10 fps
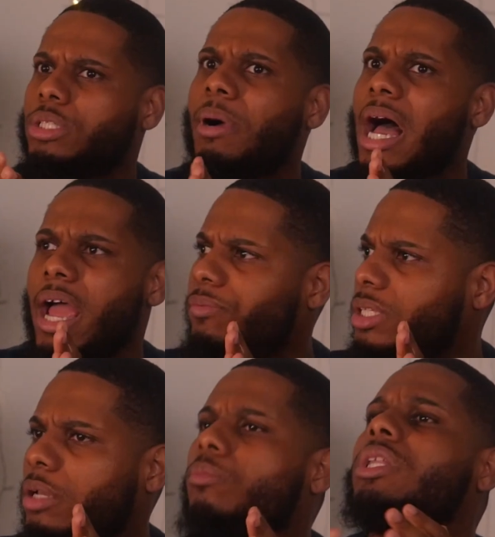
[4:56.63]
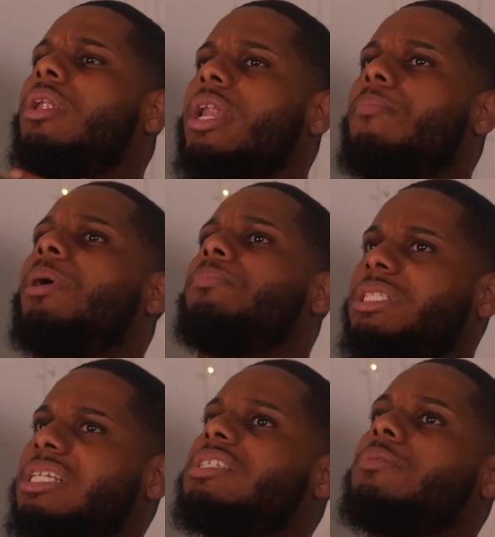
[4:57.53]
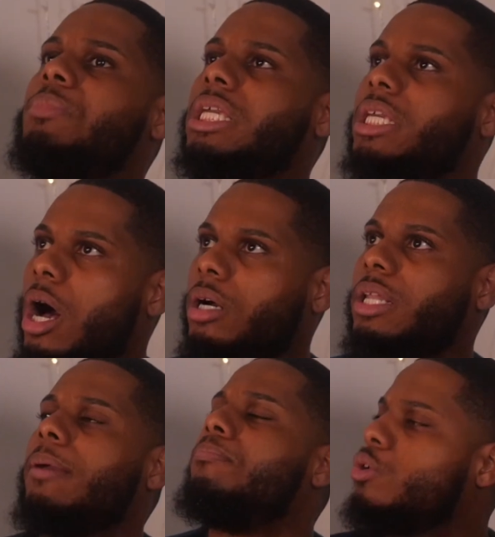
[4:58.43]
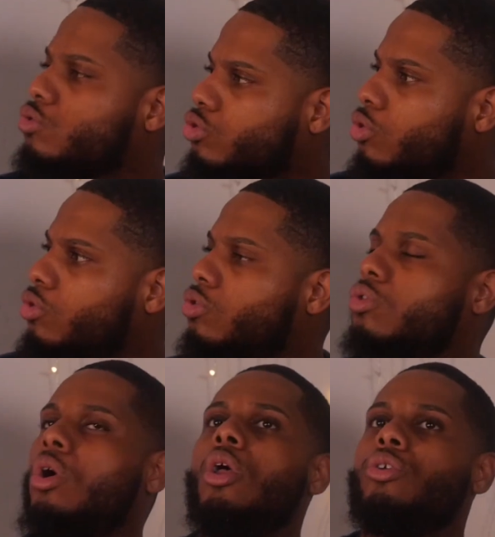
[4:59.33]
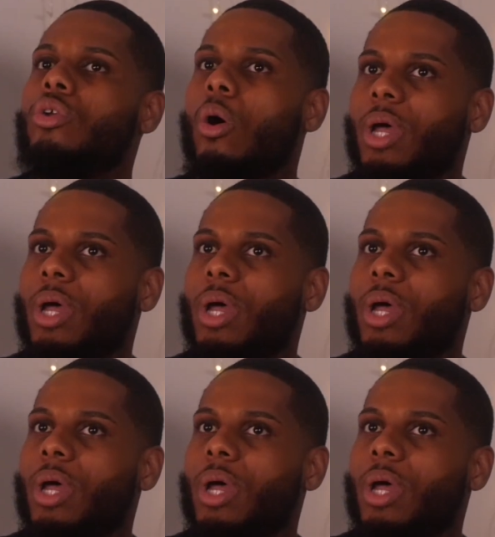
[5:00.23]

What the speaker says: I wanted to buy everything. But this is me young, like middle school,